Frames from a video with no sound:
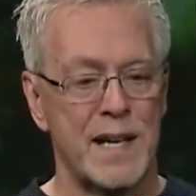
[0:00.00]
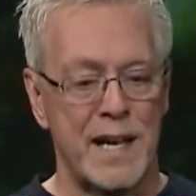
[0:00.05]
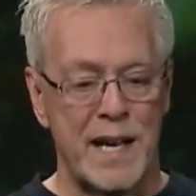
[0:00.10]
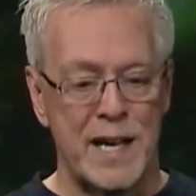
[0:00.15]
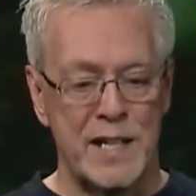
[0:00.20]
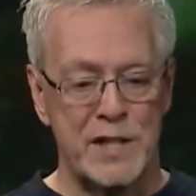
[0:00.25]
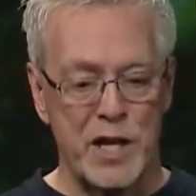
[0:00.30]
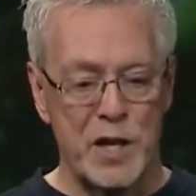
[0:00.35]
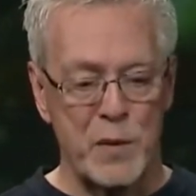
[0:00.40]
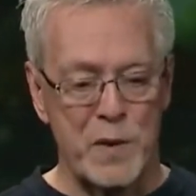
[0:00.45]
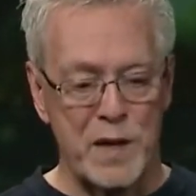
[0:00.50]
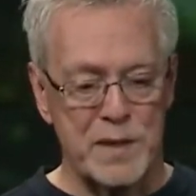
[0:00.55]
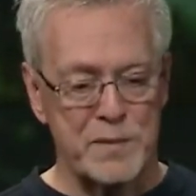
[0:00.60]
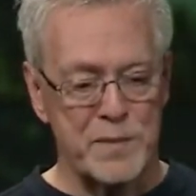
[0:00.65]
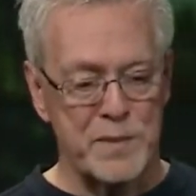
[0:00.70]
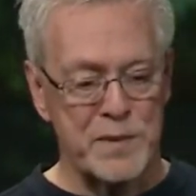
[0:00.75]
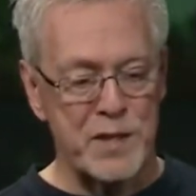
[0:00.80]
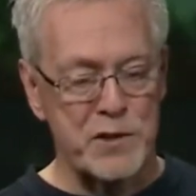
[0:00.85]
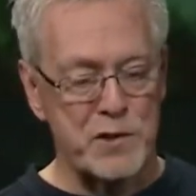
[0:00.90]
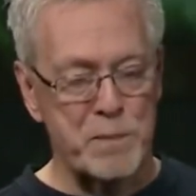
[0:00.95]
I tell you
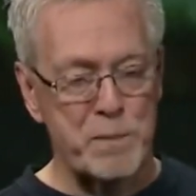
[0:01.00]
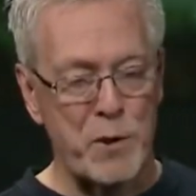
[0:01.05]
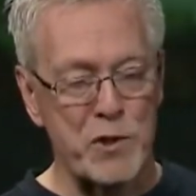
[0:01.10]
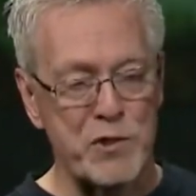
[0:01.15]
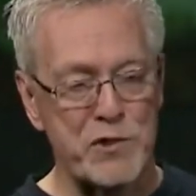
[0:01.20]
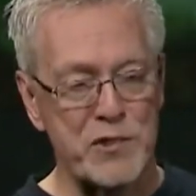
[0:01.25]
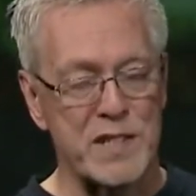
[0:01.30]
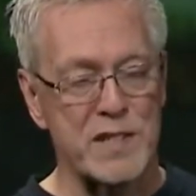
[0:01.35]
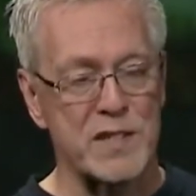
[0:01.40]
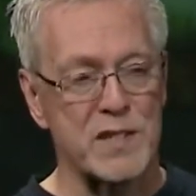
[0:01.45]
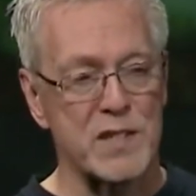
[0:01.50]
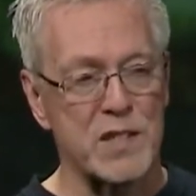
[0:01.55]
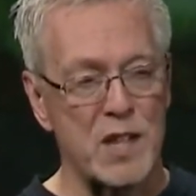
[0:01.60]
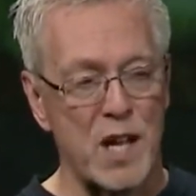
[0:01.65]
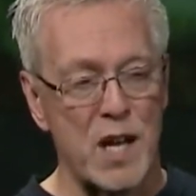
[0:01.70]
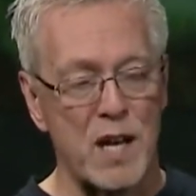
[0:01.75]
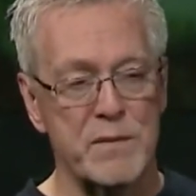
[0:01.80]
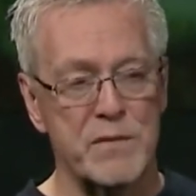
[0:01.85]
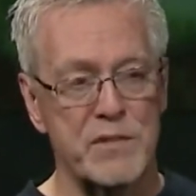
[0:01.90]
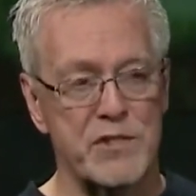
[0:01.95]
what, this person
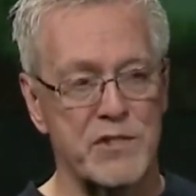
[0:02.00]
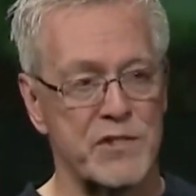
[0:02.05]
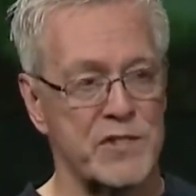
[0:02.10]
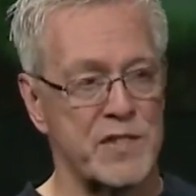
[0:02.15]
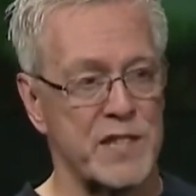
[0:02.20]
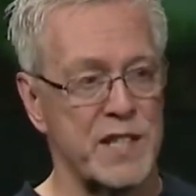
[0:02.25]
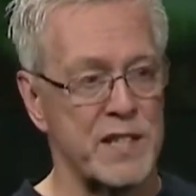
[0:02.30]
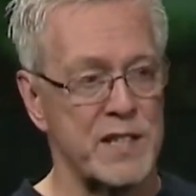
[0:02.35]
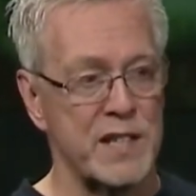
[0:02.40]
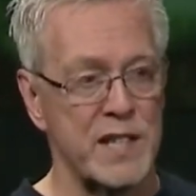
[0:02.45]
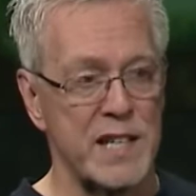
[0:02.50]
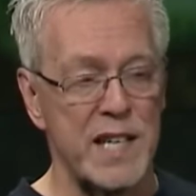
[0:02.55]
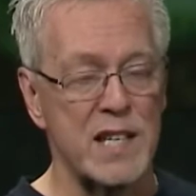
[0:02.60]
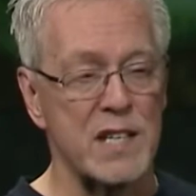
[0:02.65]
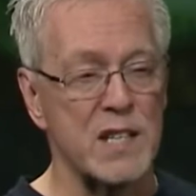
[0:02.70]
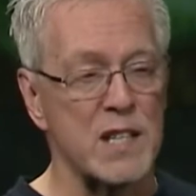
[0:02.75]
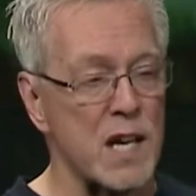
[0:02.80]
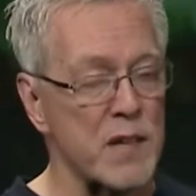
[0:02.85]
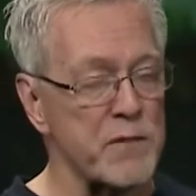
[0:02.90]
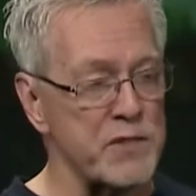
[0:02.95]
loves, he
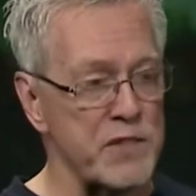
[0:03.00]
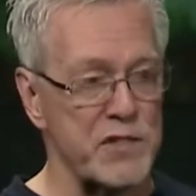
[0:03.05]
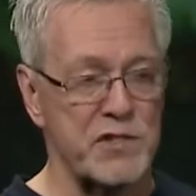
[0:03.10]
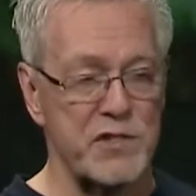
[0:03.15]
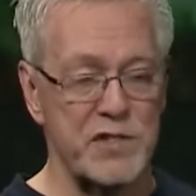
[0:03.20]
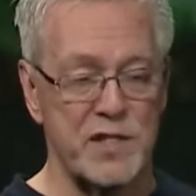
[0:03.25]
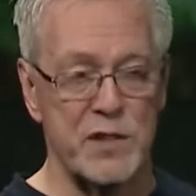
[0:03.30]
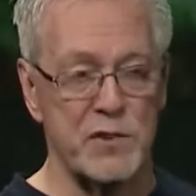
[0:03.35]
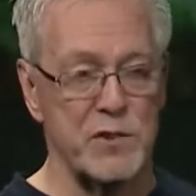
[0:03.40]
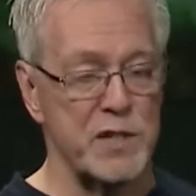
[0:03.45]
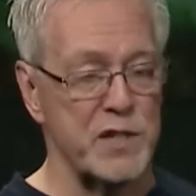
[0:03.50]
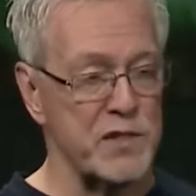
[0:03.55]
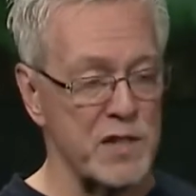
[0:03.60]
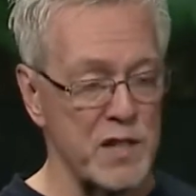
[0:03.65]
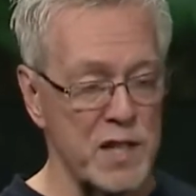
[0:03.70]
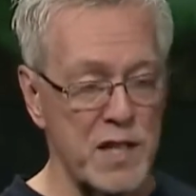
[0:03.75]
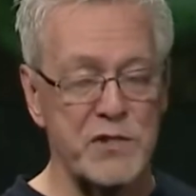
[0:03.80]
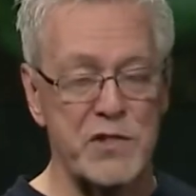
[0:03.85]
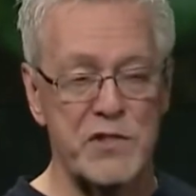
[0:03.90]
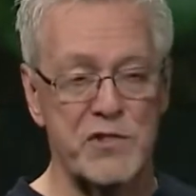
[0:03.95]
loves his, stu-
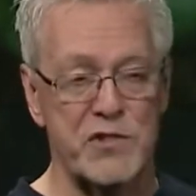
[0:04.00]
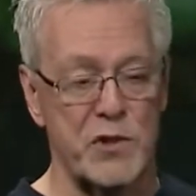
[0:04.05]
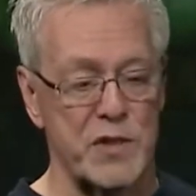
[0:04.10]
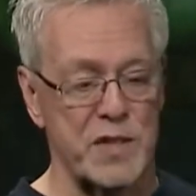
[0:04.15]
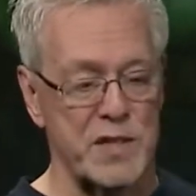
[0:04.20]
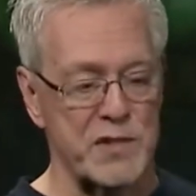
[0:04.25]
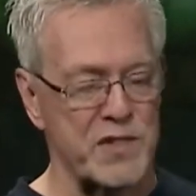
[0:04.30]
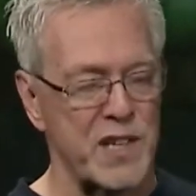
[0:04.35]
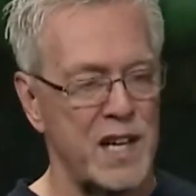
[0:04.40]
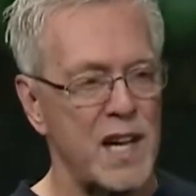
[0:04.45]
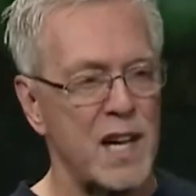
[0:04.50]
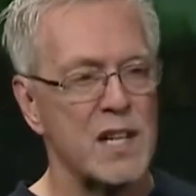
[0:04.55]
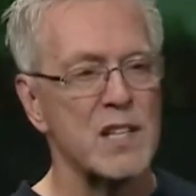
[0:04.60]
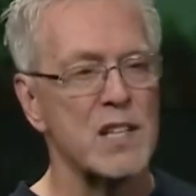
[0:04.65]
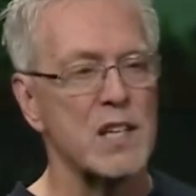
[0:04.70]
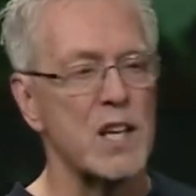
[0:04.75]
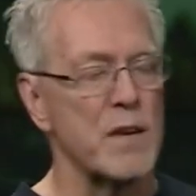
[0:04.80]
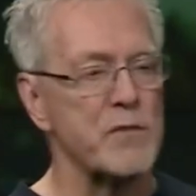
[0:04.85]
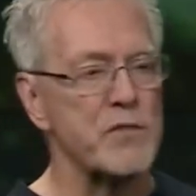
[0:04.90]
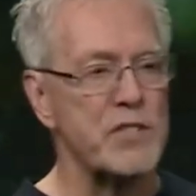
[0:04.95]
loves his students,
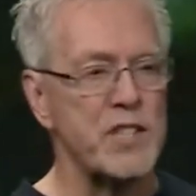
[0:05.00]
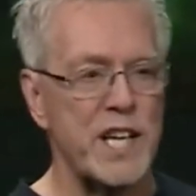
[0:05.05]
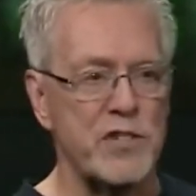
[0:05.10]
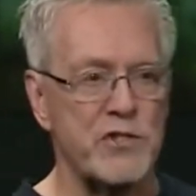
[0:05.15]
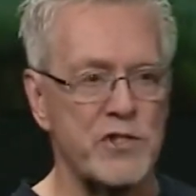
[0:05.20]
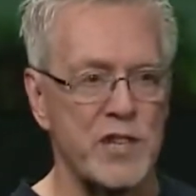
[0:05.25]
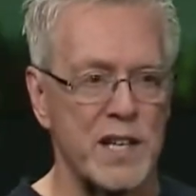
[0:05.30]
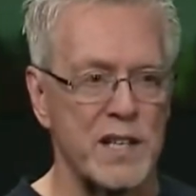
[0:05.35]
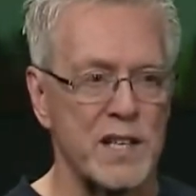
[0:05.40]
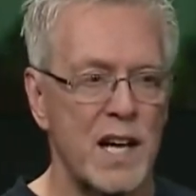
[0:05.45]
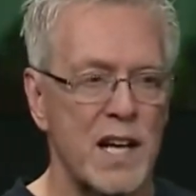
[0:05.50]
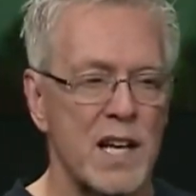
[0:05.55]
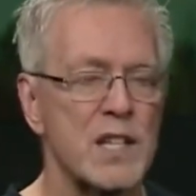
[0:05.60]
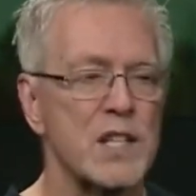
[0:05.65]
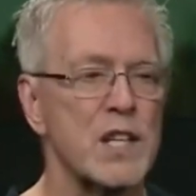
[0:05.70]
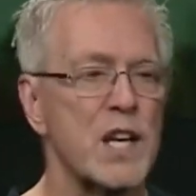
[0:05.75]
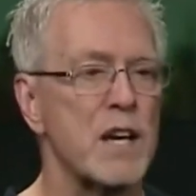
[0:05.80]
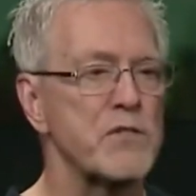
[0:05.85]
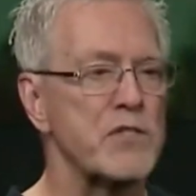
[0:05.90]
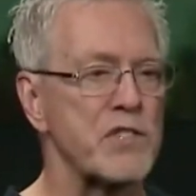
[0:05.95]
loves teaching,
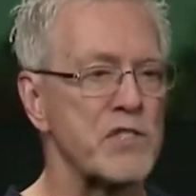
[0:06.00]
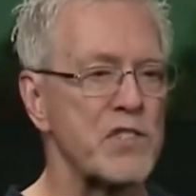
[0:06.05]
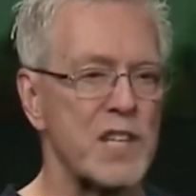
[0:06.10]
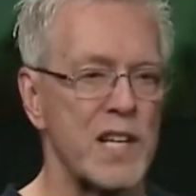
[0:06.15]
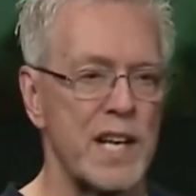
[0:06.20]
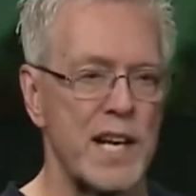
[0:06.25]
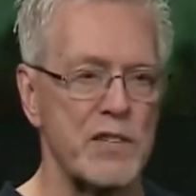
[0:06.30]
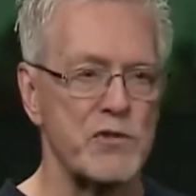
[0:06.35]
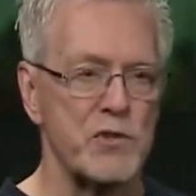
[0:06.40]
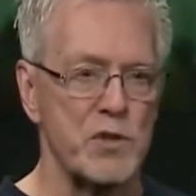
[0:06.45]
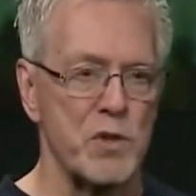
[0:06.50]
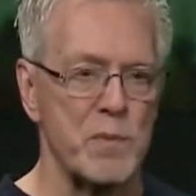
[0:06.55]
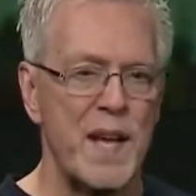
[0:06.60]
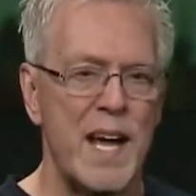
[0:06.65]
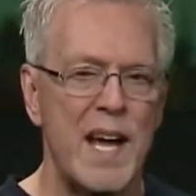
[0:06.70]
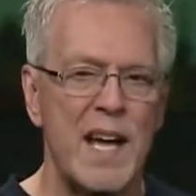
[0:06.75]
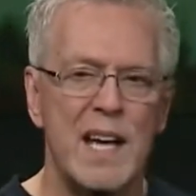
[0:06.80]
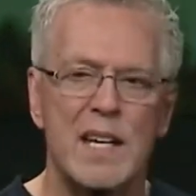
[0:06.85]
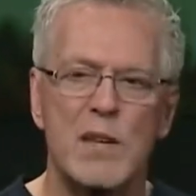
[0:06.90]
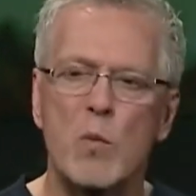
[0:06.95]
loves his classroom.
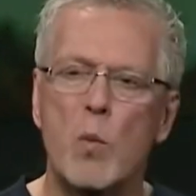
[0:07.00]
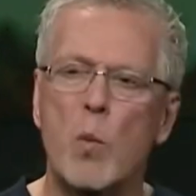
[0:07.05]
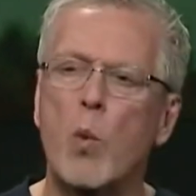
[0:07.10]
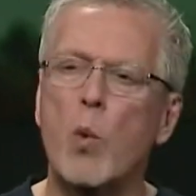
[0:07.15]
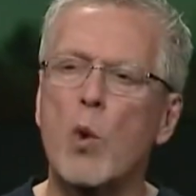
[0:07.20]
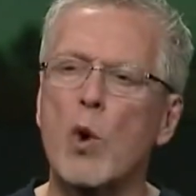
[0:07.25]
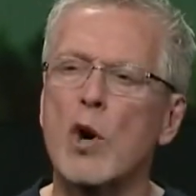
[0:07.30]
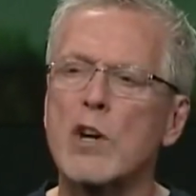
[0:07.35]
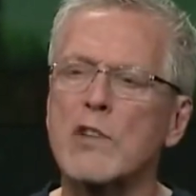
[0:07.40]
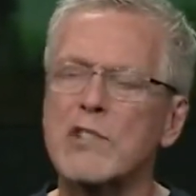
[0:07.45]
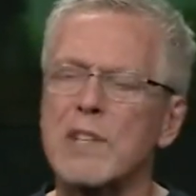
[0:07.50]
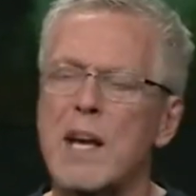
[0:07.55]
Works